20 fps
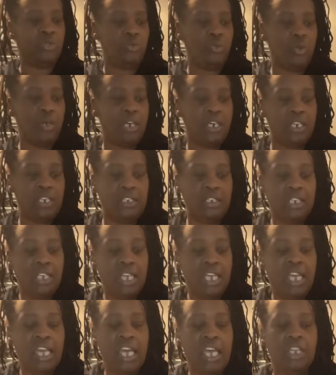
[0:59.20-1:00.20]
1
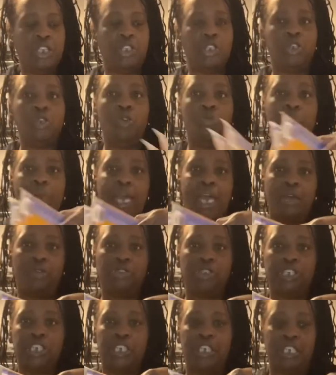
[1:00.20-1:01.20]
and 2 Mayo
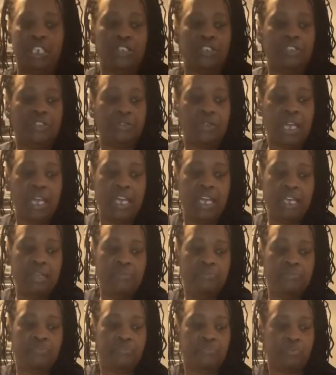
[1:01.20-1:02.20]
cheese, okay?
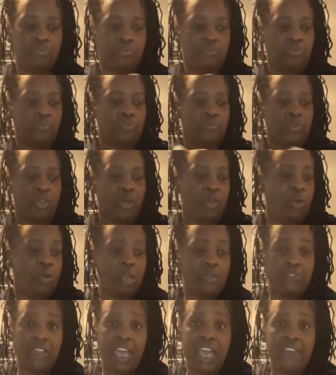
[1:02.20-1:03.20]
Or
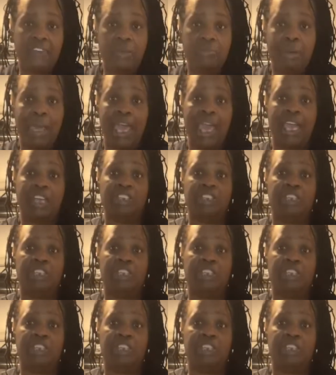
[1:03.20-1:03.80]
if they have the bag